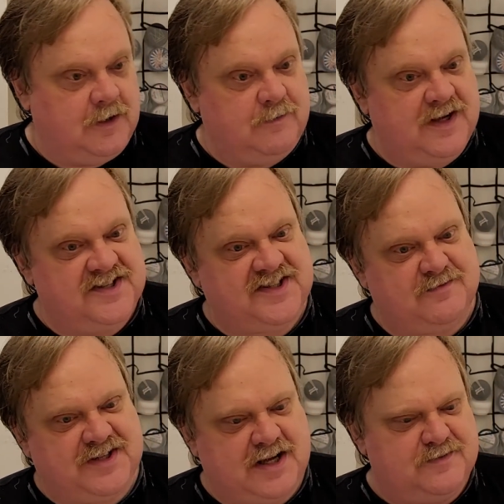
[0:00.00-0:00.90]
Man,
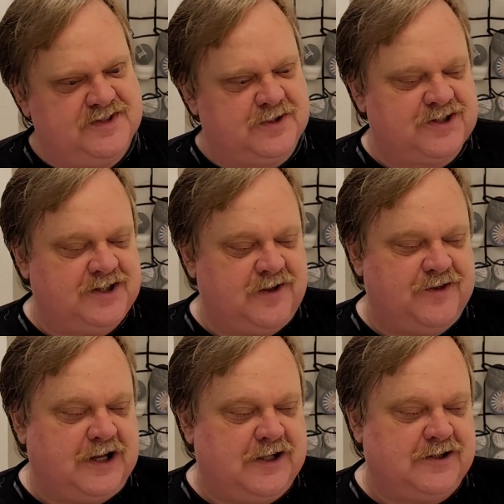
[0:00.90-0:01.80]
sometimes there's
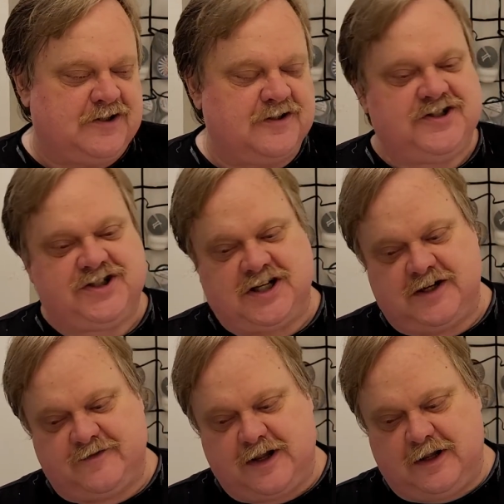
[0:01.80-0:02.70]
nothing like a good
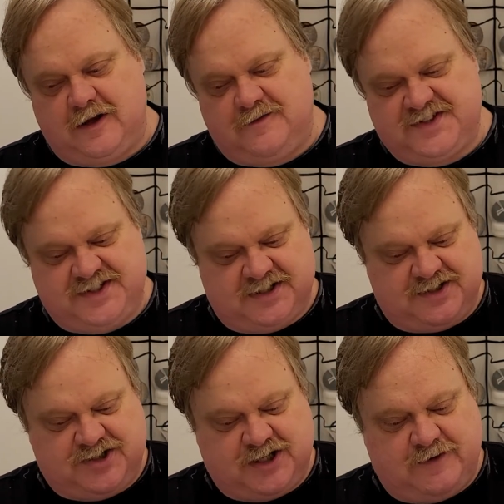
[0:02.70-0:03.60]
shave. I love to sit
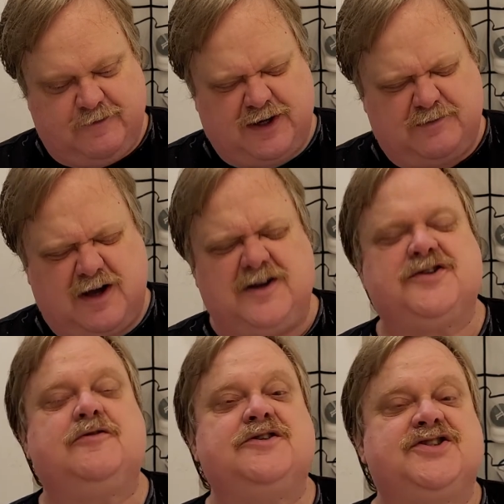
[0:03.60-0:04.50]
and shave. When I'm not
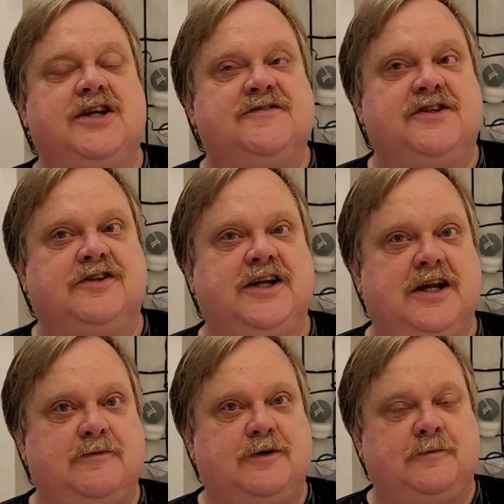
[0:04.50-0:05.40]
doing shaves on
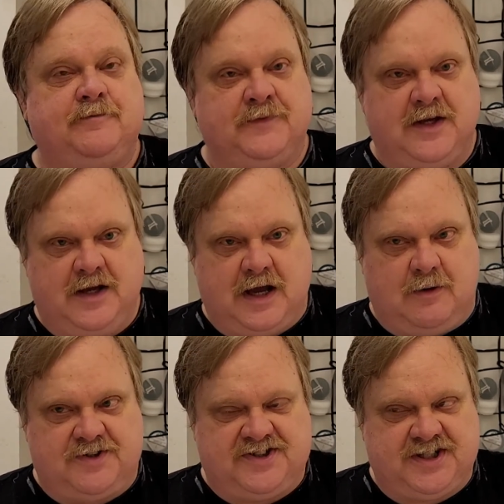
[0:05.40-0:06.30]
camera, I
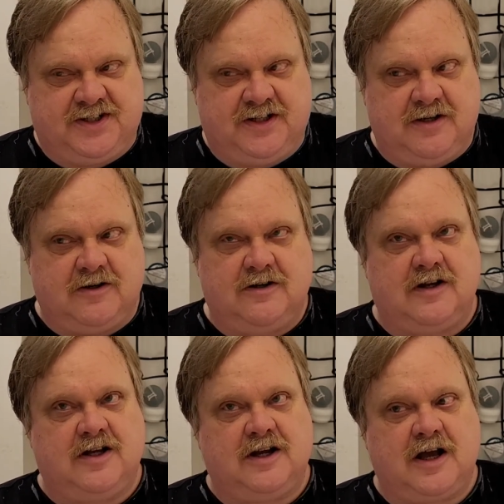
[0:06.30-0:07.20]
will sit in here
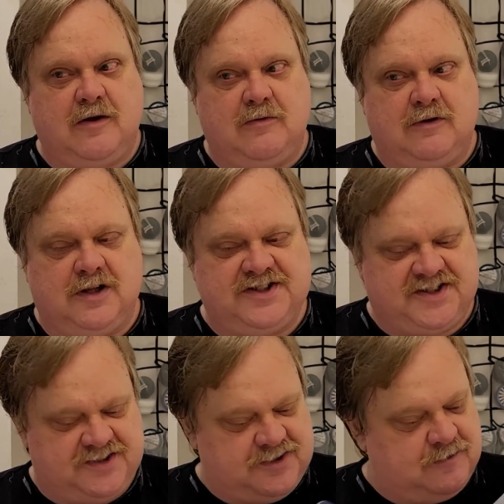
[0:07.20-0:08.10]
and I will
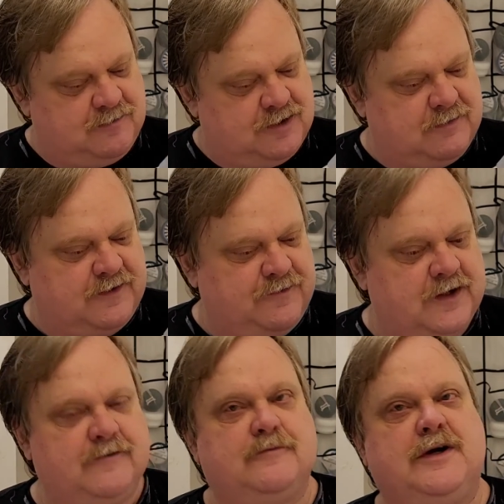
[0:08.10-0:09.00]
listen to one of my
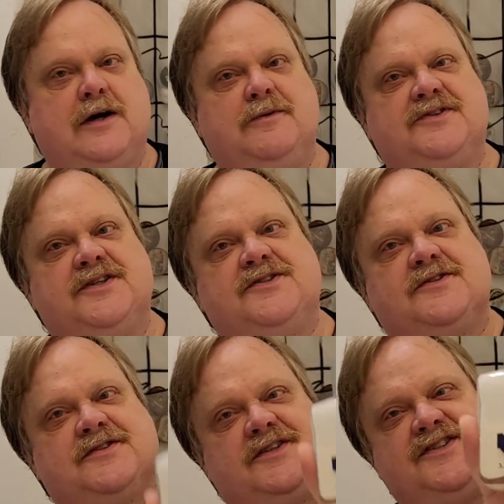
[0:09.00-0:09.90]
favorite Bible
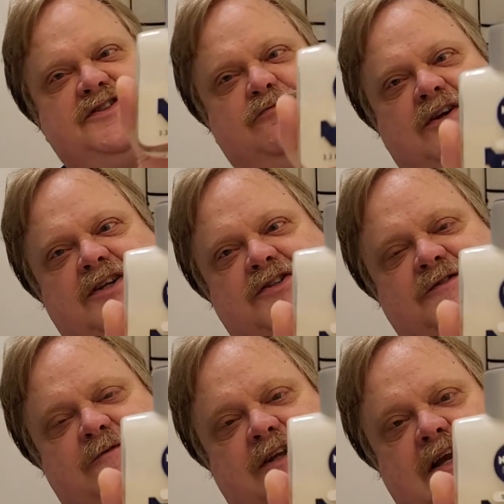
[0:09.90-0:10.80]
teachers. This is what I
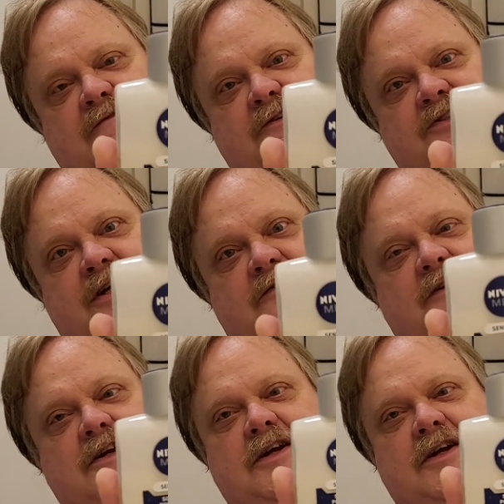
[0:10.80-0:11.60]
use for the aftershave.